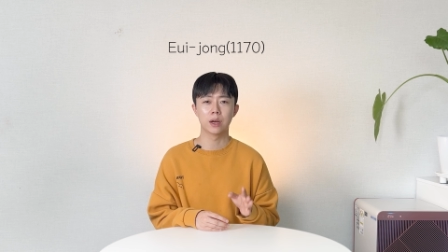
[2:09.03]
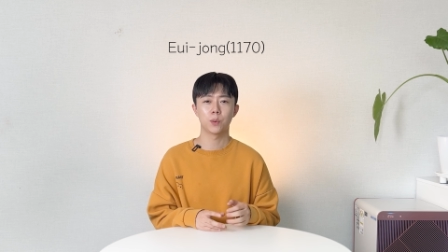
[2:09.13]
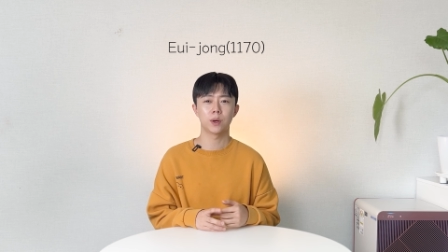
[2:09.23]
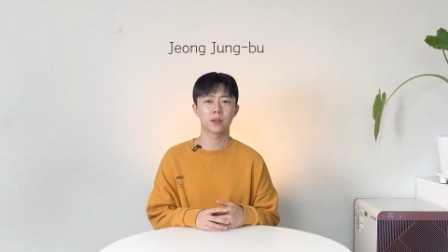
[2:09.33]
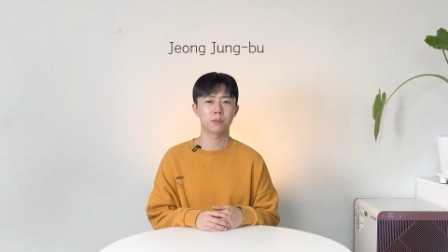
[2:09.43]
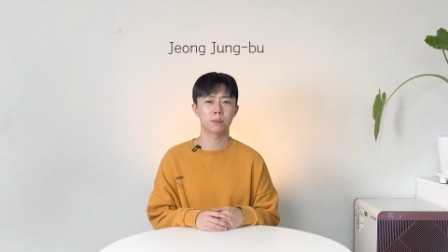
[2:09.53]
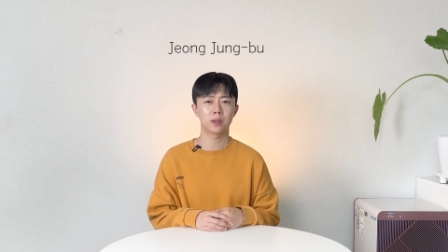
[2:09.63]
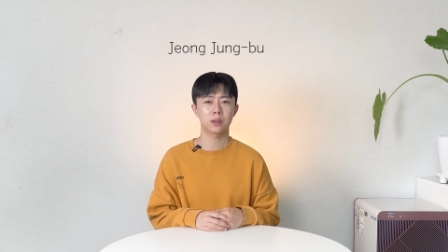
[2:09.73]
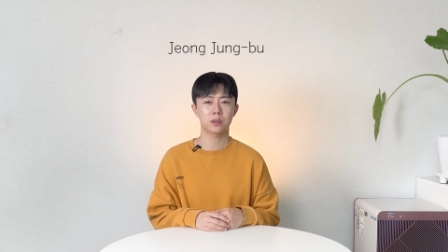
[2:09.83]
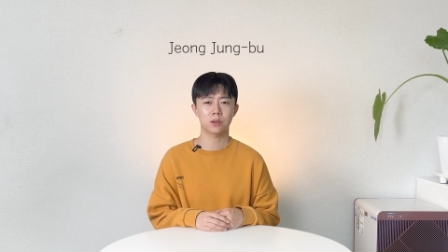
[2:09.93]
when the
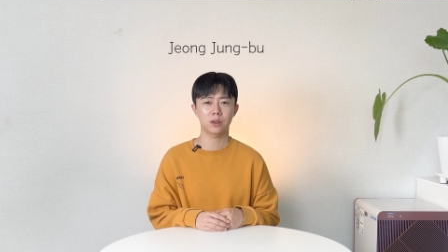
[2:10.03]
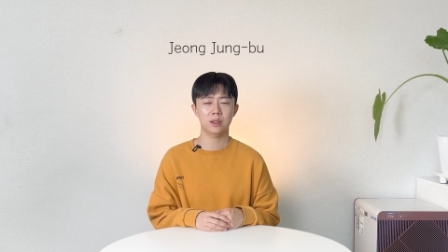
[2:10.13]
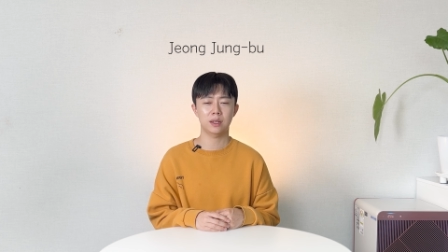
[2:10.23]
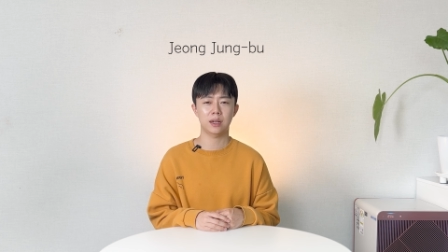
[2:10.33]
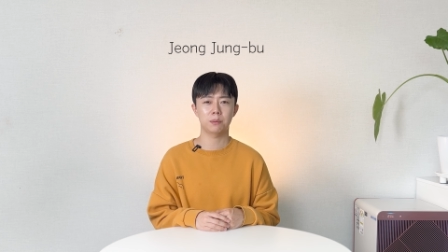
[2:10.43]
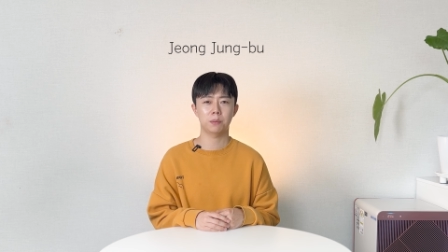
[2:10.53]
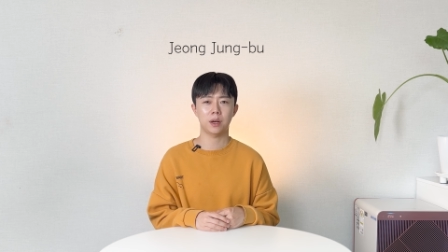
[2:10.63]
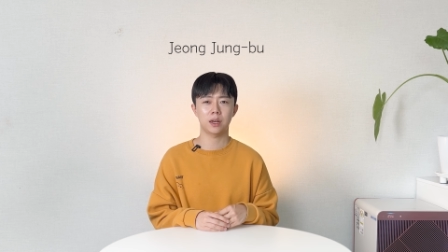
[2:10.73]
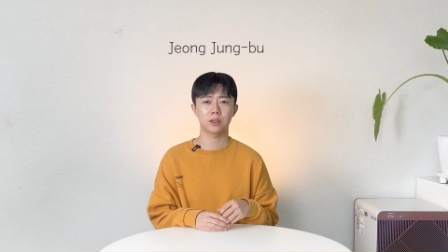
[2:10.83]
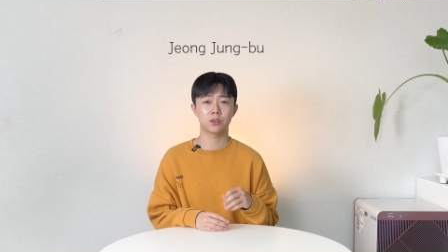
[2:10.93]
military led
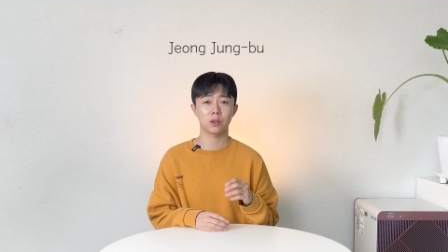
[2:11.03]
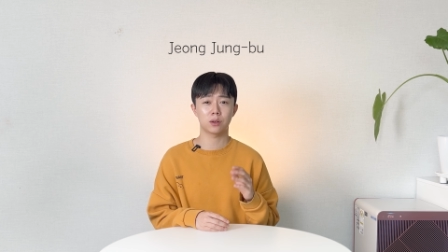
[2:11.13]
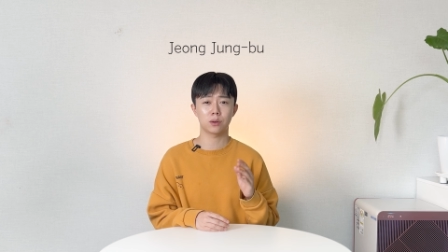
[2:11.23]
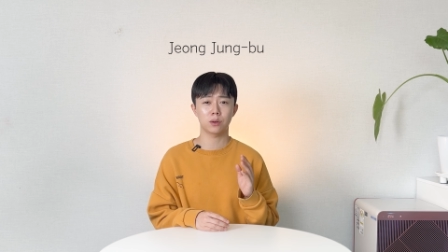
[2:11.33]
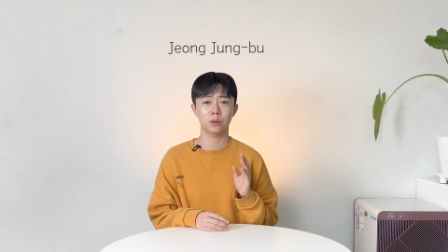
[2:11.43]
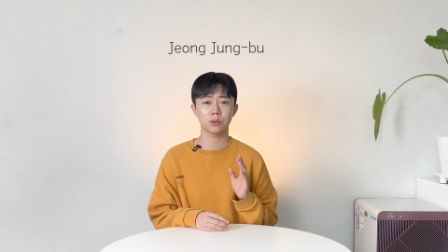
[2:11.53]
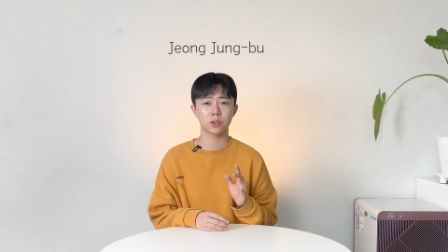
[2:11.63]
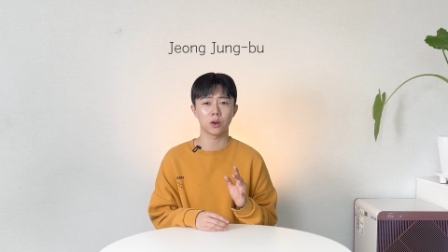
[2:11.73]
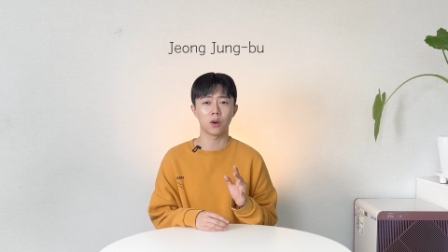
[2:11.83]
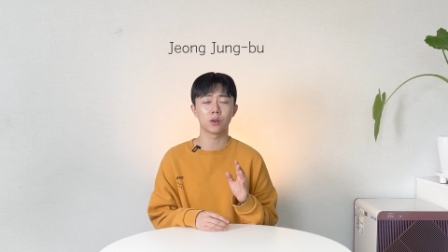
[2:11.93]
by General
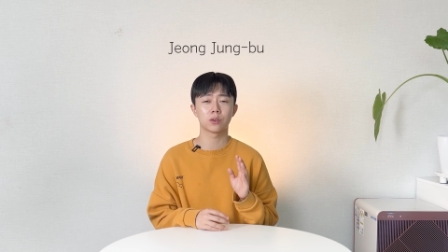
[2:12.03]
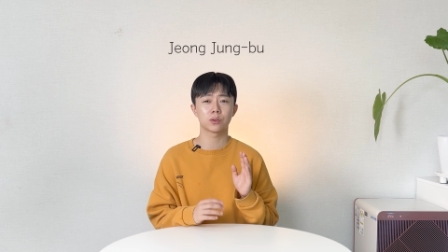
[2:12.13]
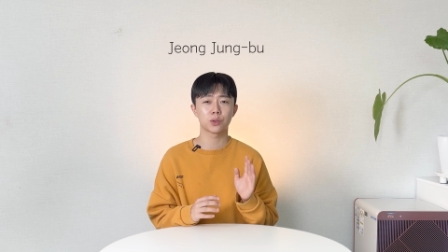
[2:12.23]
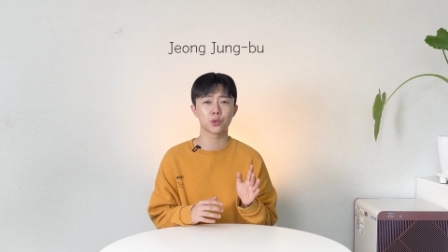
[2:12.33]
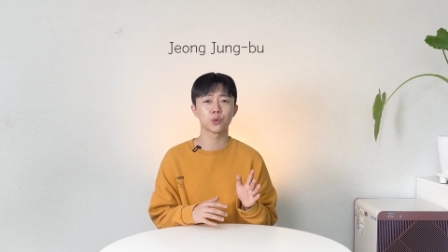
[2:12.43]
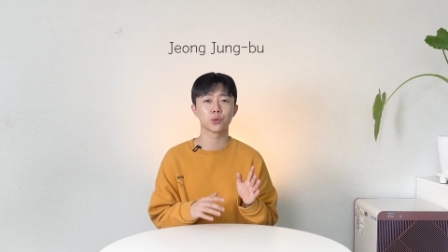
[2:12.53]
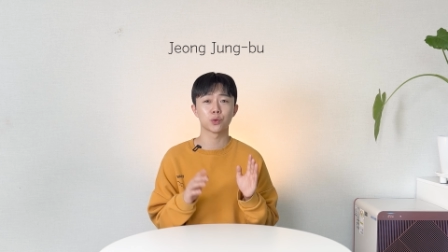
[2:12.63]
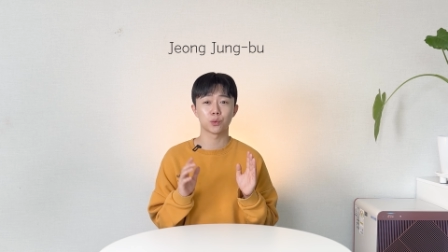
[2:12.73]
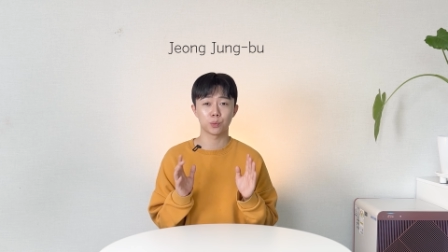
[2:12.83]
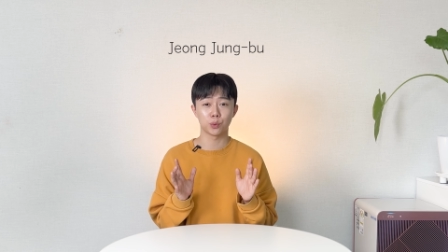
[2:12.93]
Chong
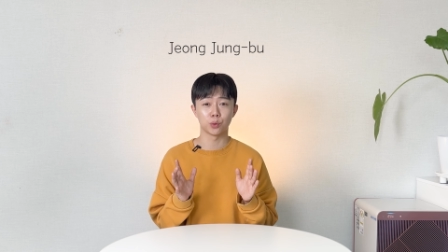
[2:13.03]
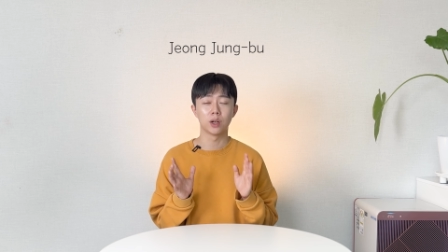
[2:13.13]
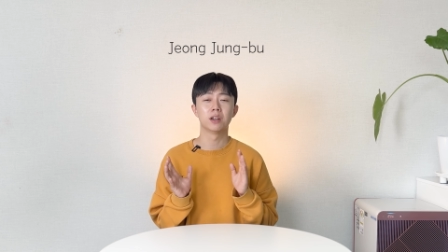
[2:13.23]
Jungbu, bu